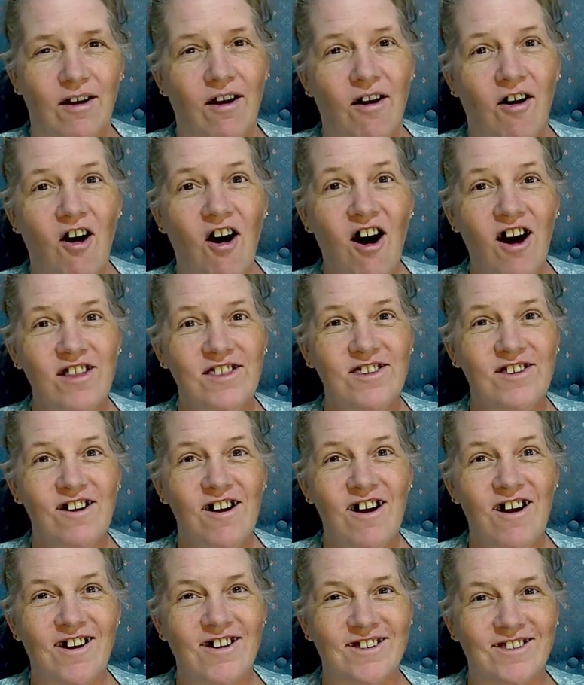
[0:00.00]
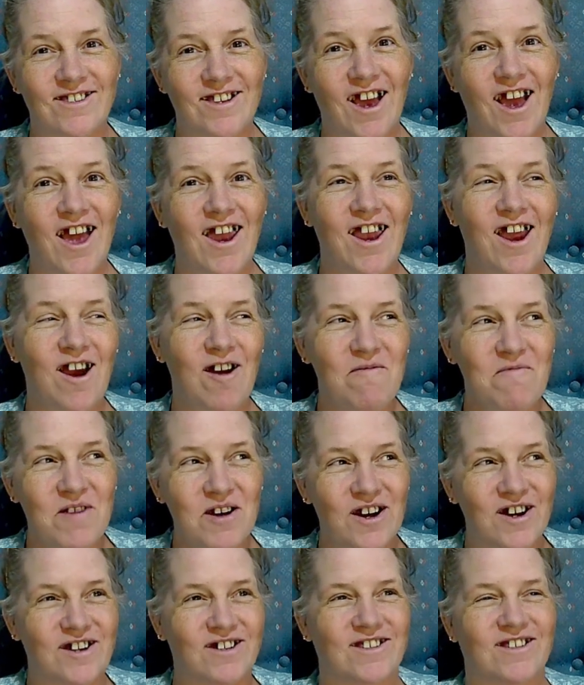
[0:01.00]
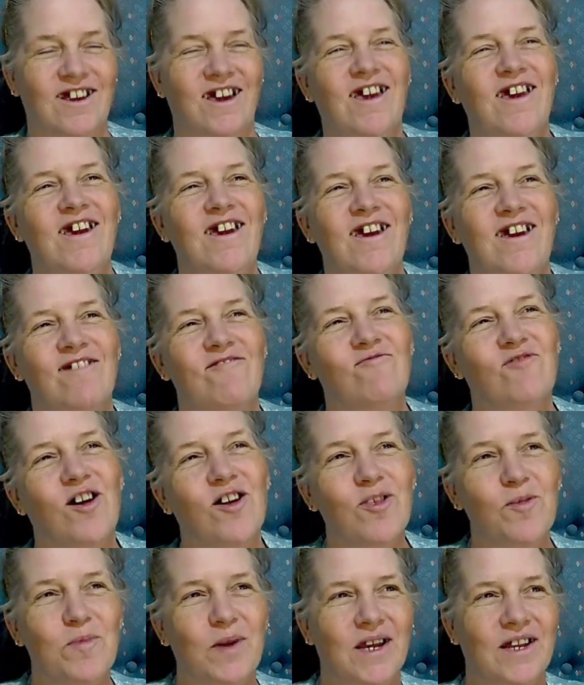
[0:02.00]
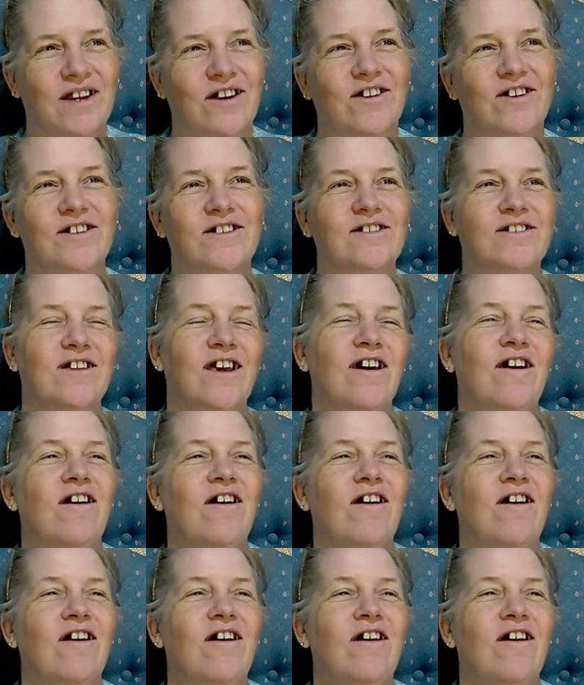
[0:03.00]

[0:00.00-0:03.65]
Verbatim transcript: Hot dogs and hamburgers for all the picnickers.